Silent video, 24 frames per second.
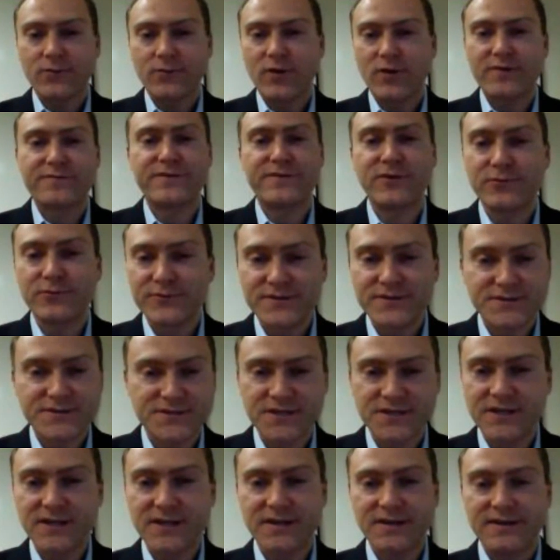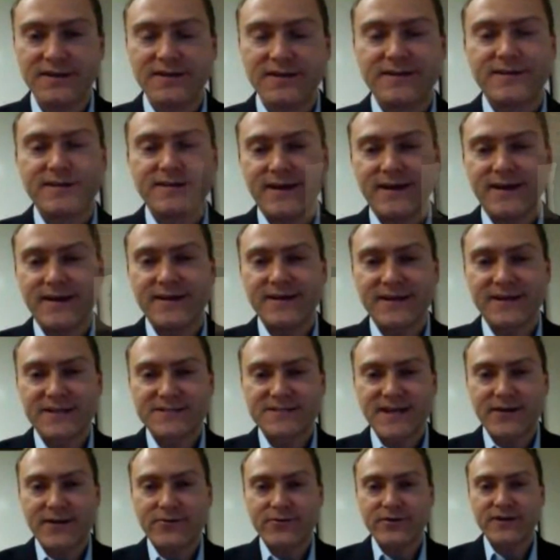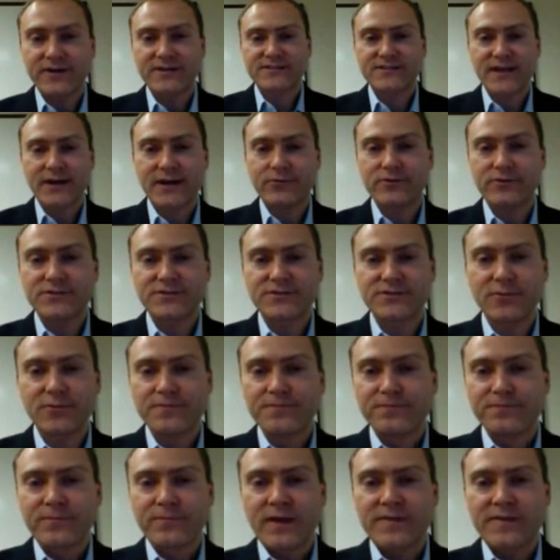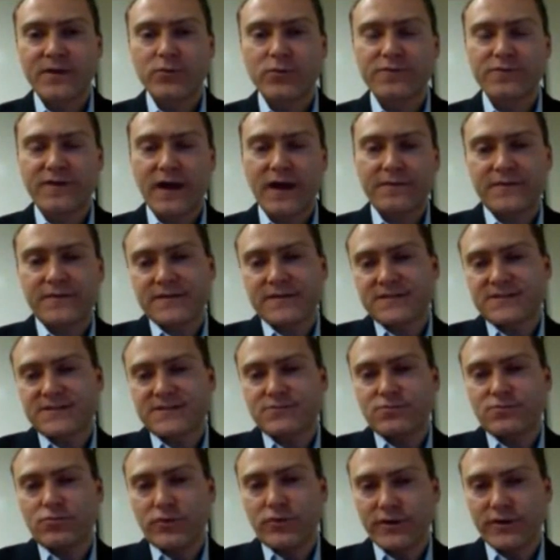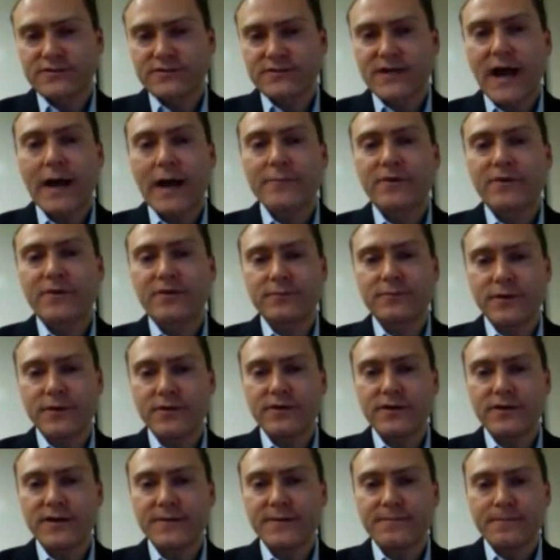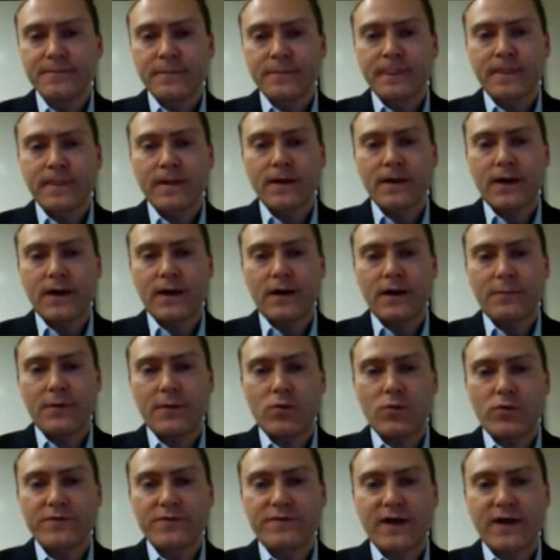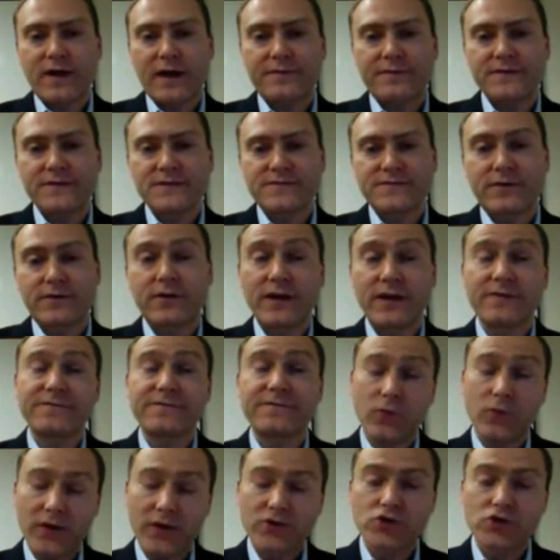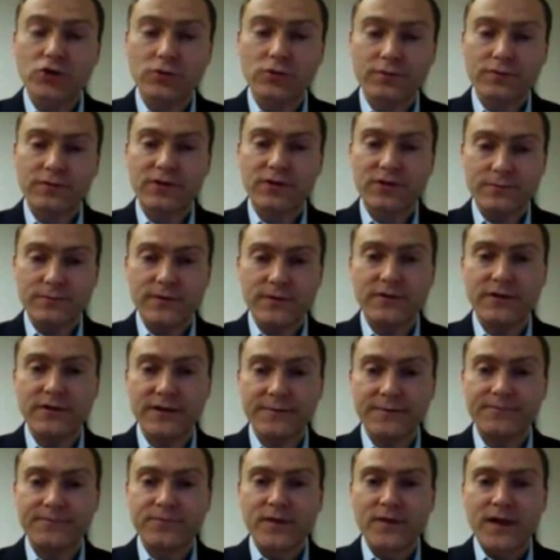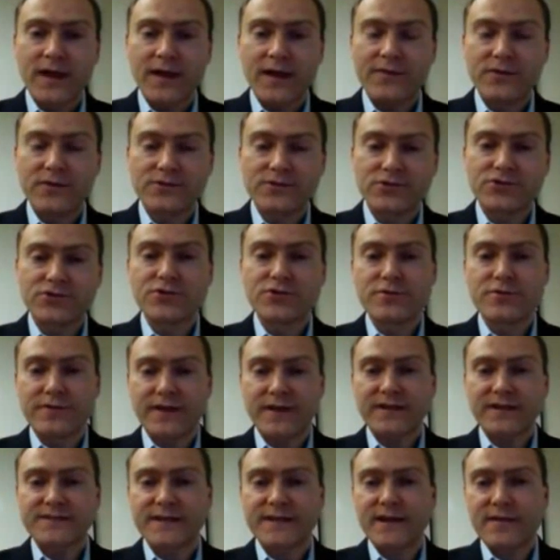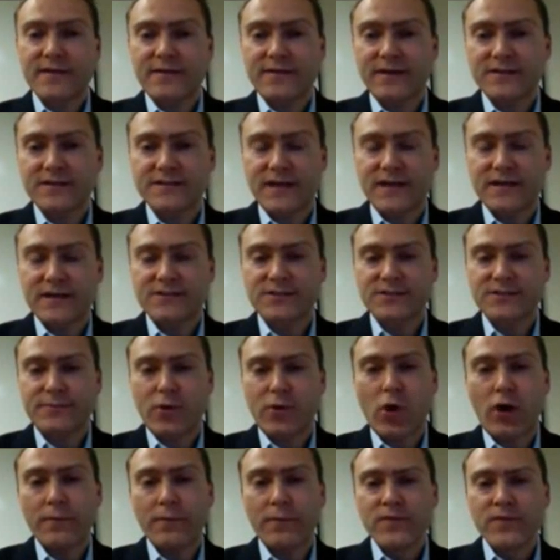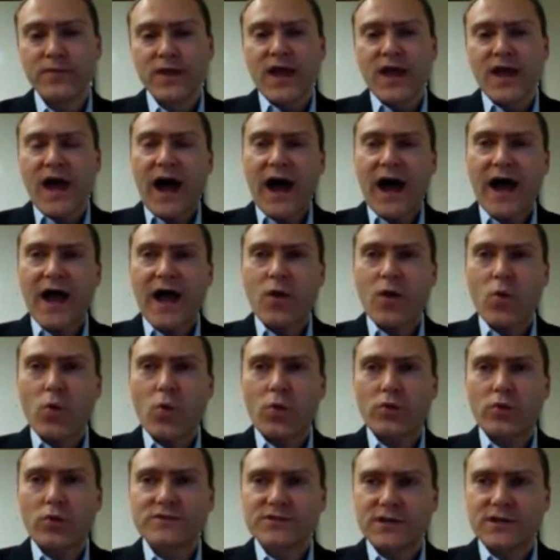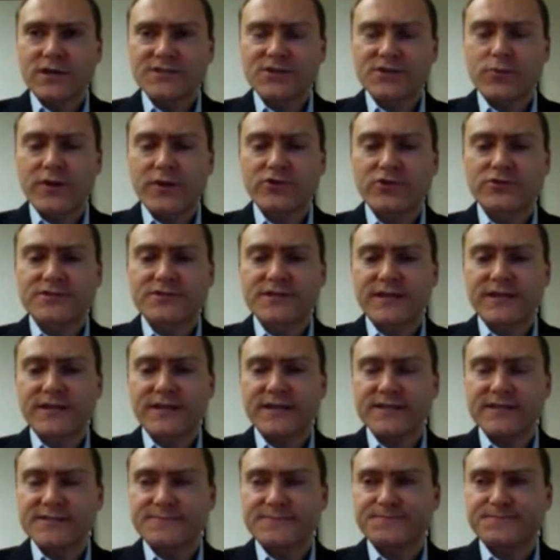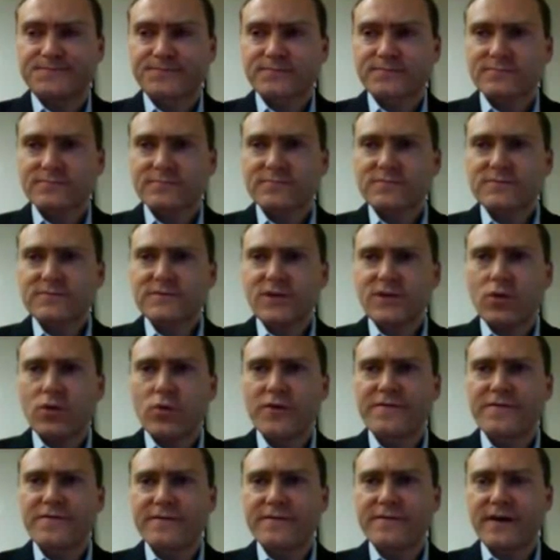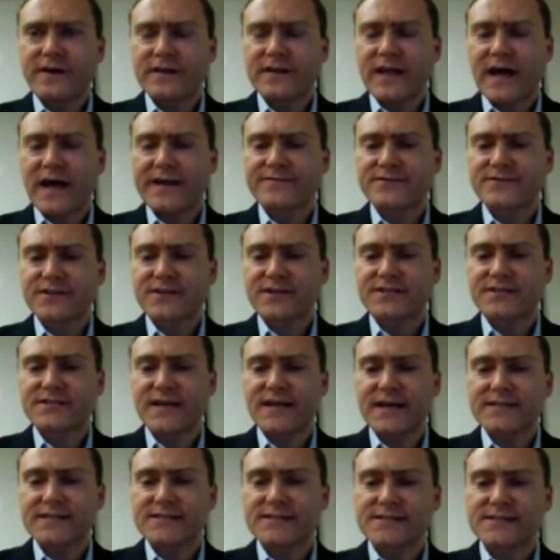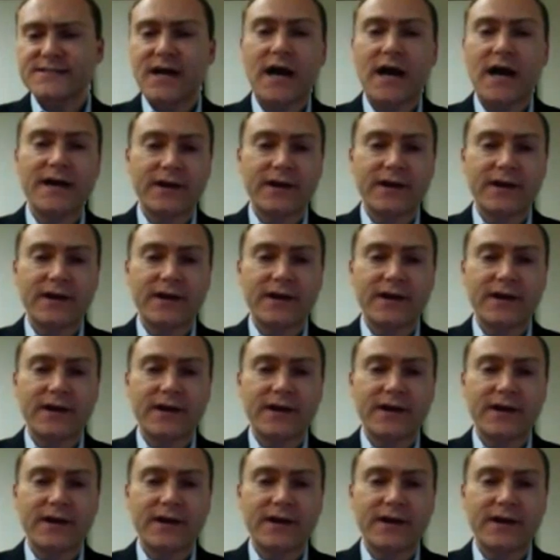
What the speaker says: what film to see, et cetera, et cetera. So I think we've got this real-time community. We've got this very influential community, and those are two things that I think set us apart. What's also interesting is we've had a lot of success